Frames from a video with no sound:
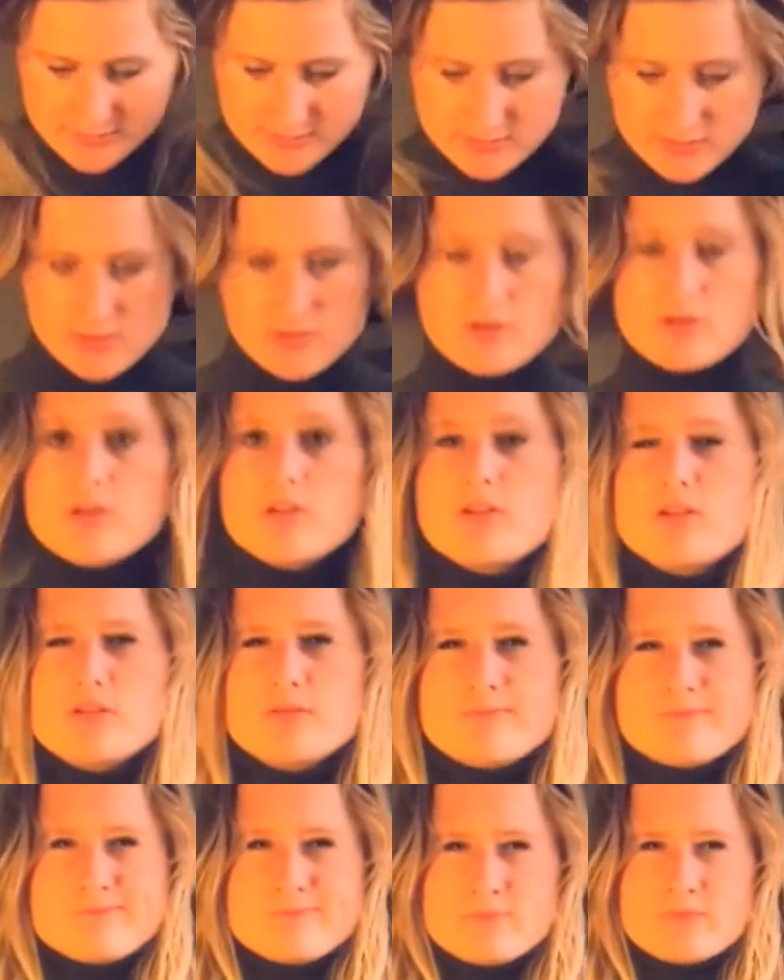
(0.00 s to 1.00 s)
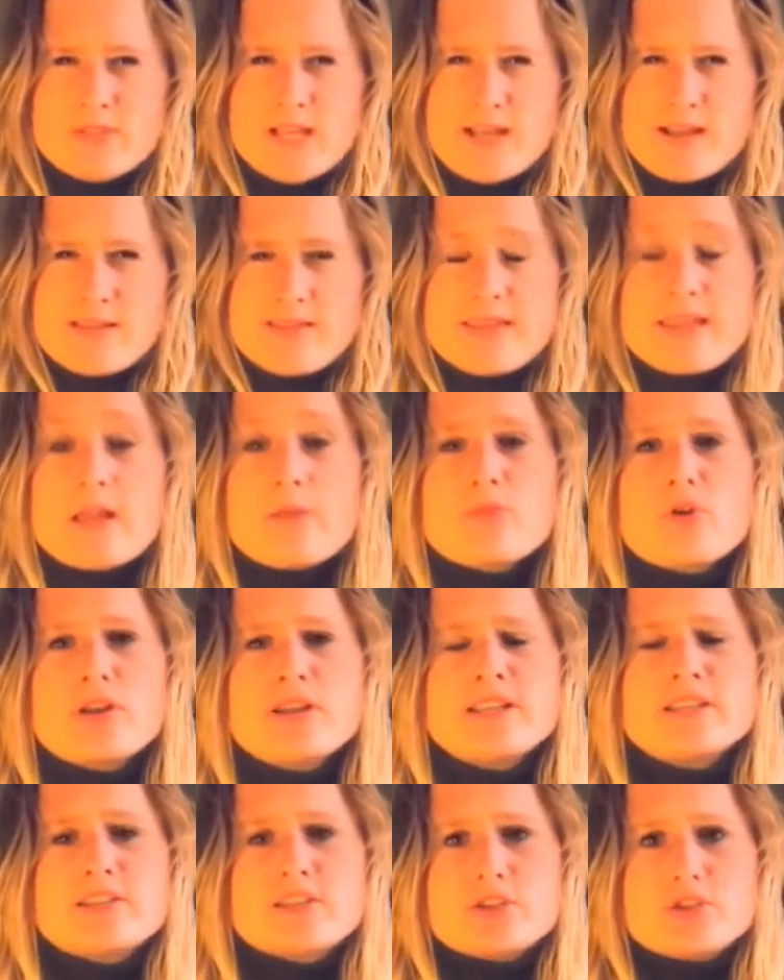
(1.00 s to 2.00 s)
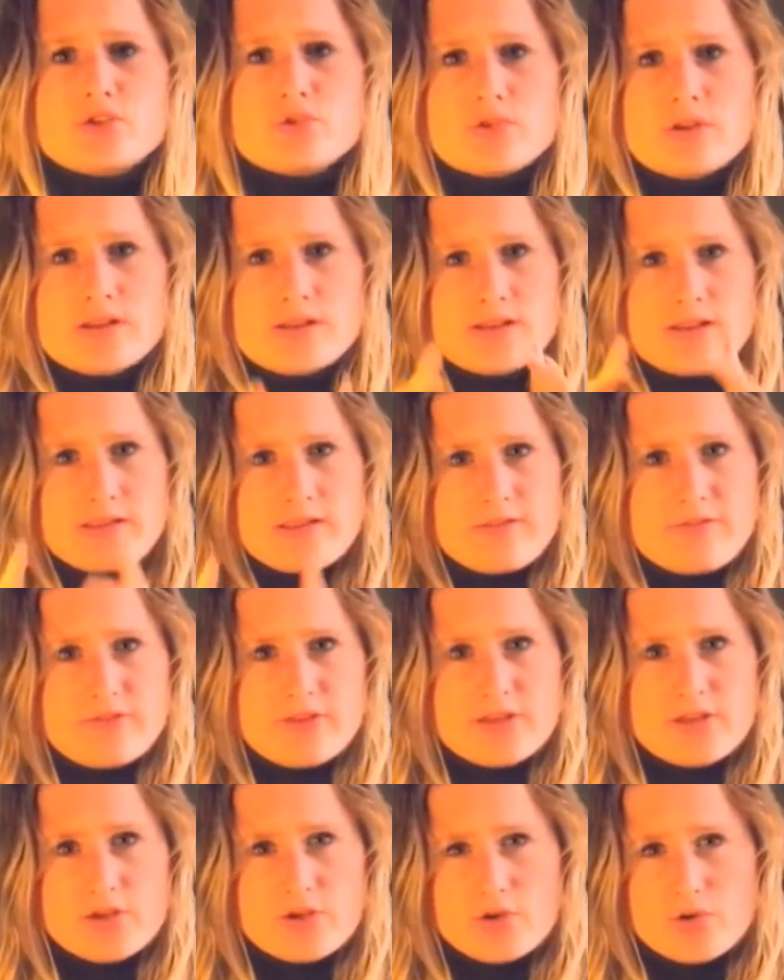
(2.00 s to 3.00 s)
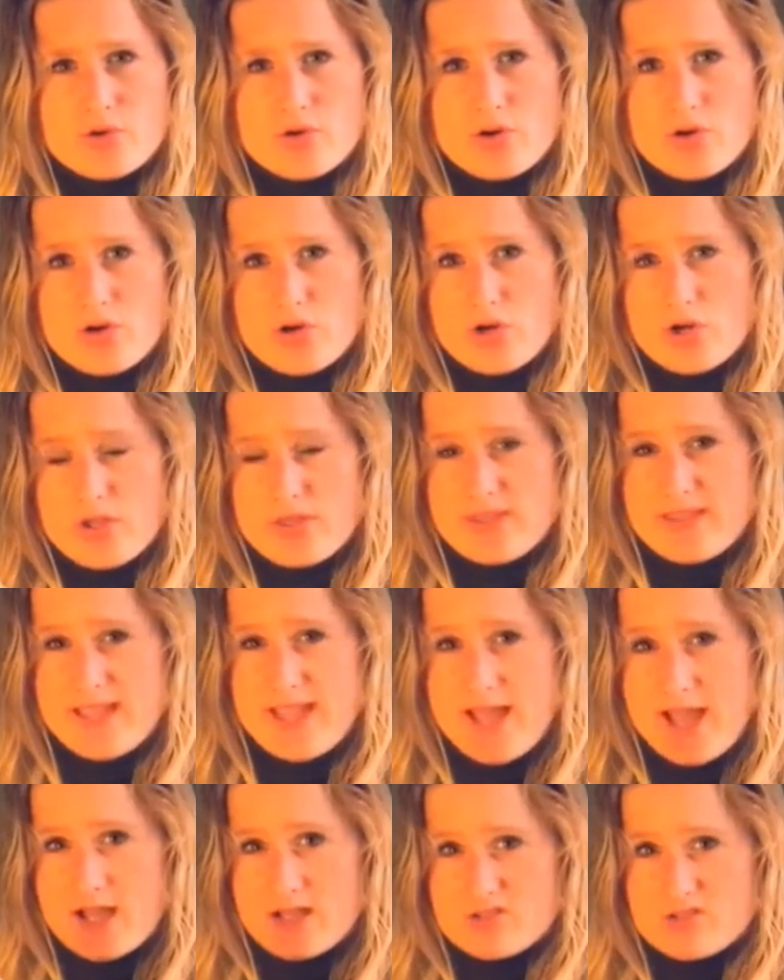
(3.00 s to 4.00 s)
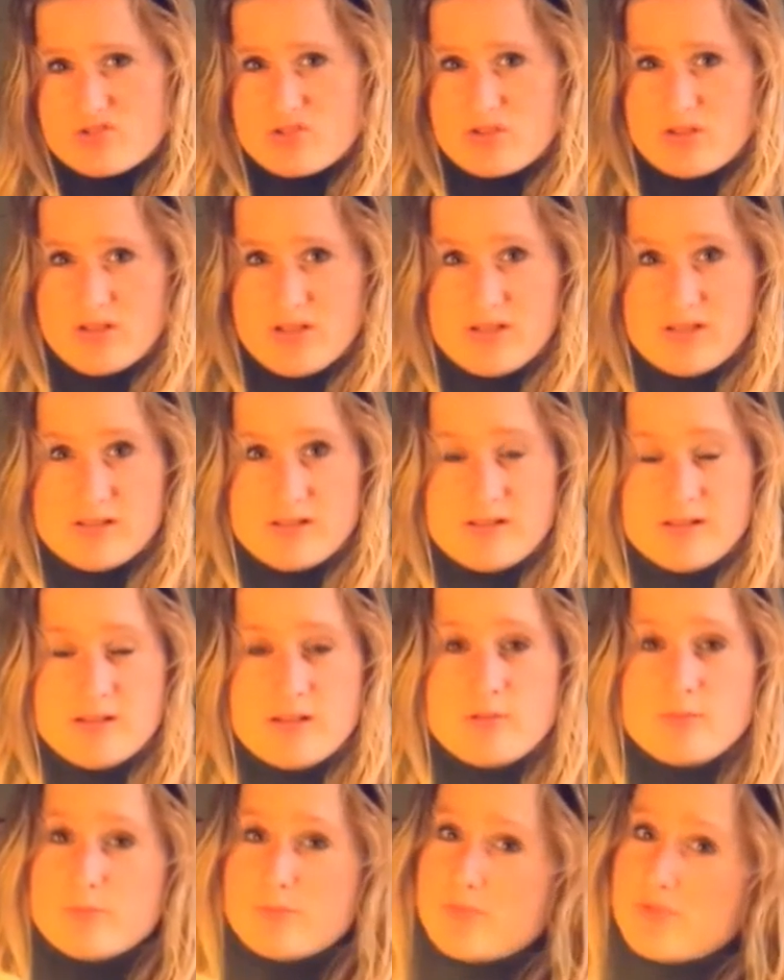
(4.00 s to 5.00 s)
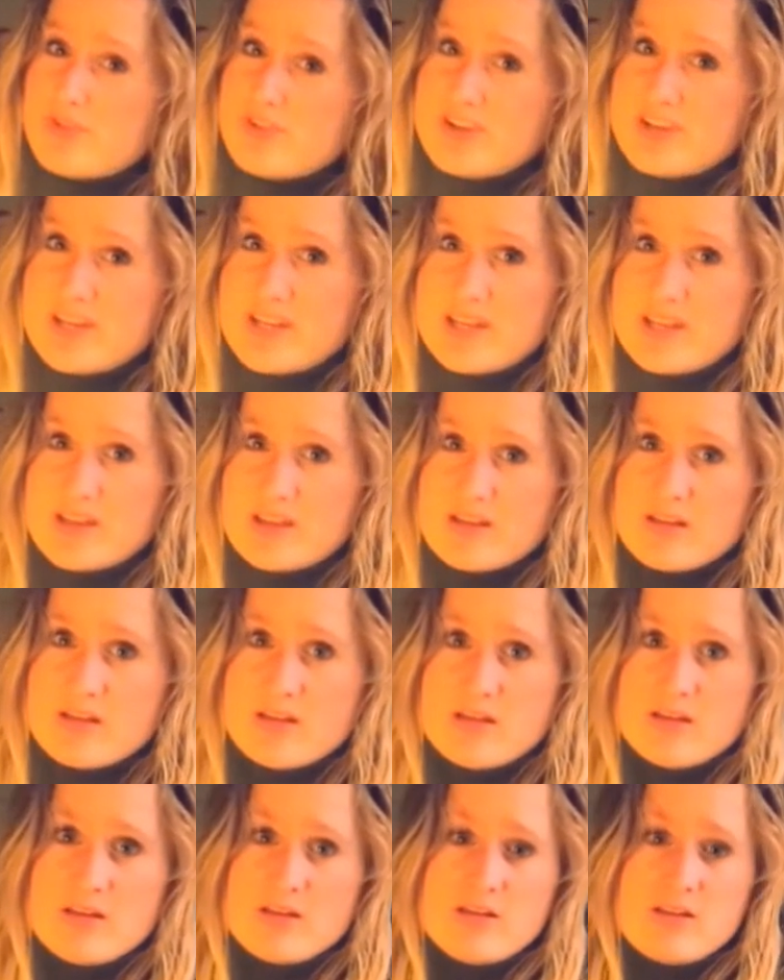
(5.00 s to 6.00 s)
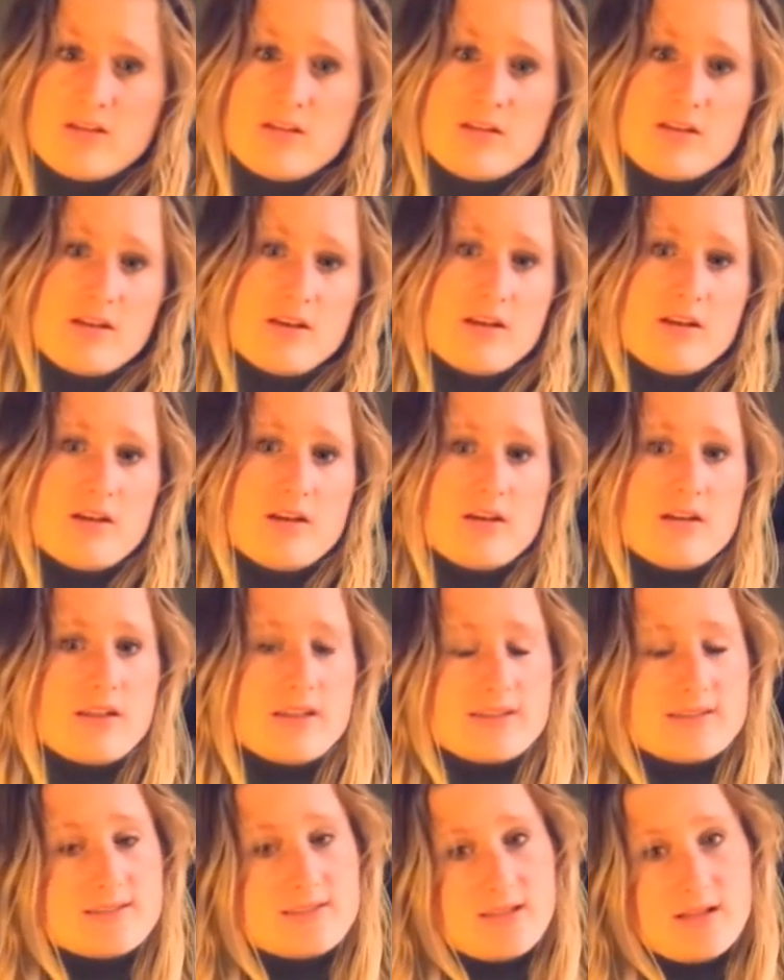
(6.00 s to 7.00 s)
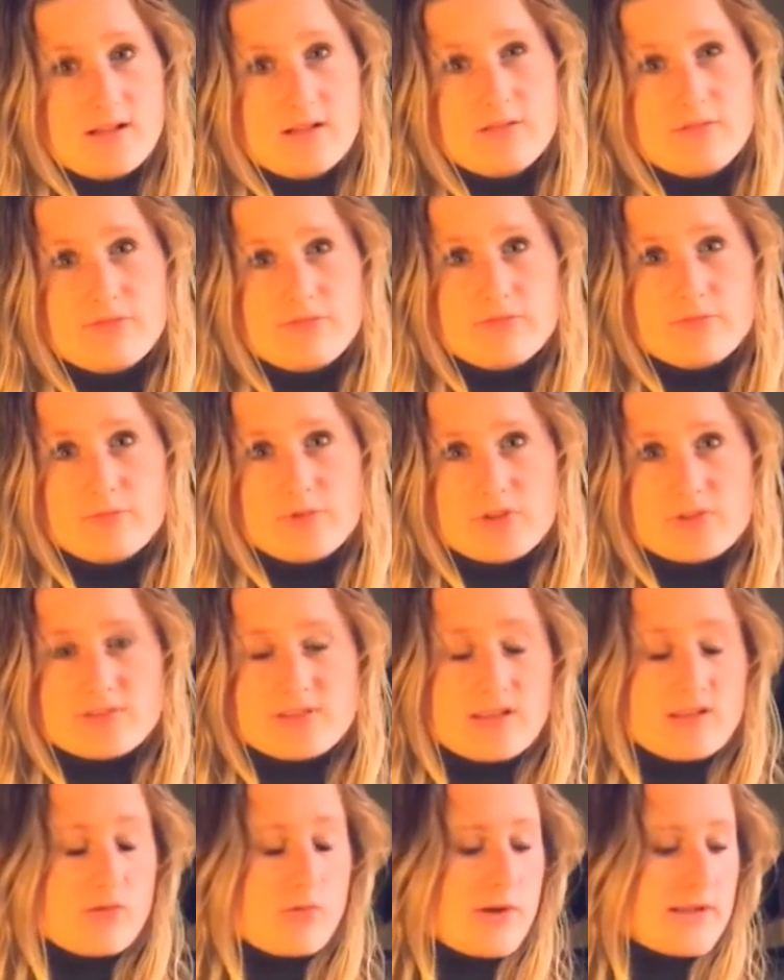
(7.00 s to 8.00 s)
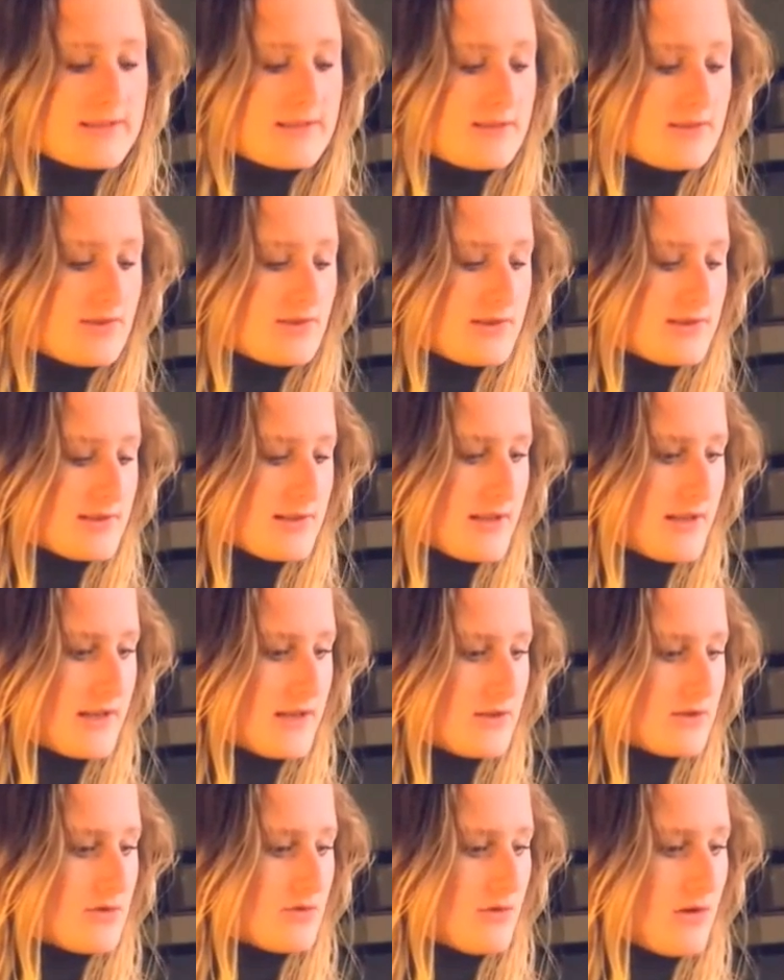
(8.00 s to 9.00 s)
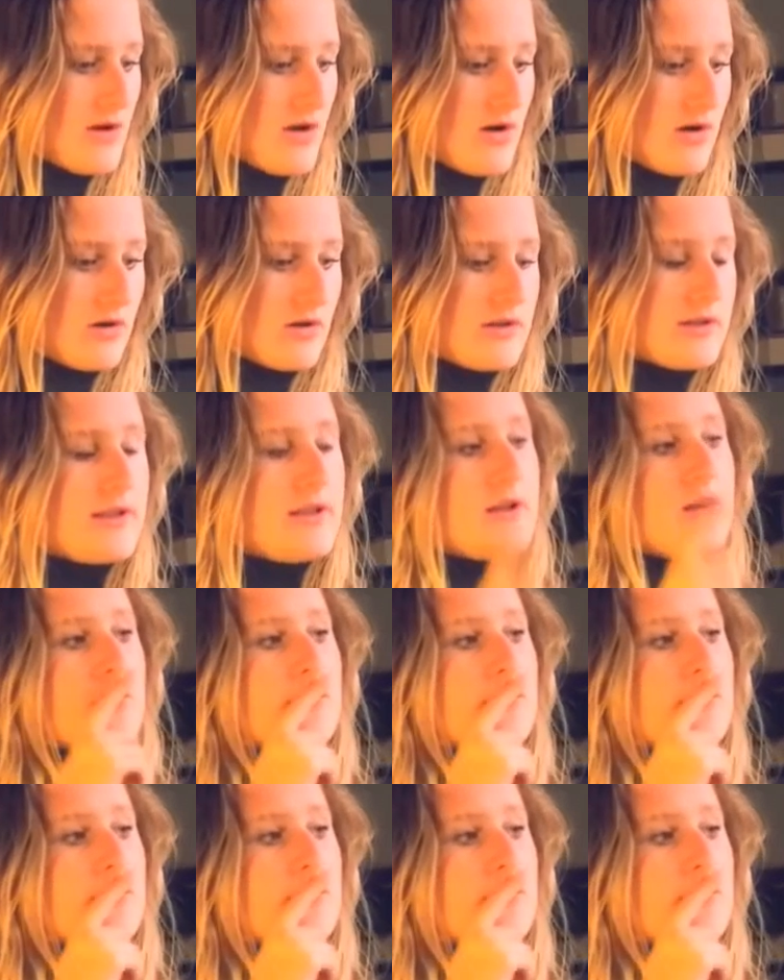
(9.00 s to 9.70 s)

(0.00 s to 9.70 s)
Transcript: so I think I'm gonna do another video on the actual preening itself, because otherwise it's just getting too long.